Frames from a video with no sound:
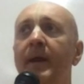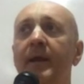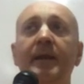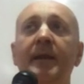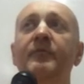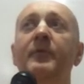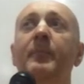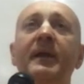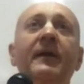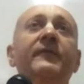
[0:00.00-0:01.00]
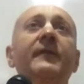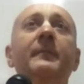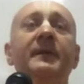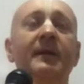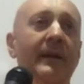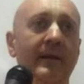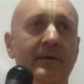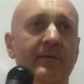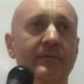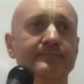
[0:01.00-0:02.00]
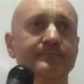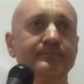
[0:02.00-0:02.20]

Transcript: And then everybody has something like this.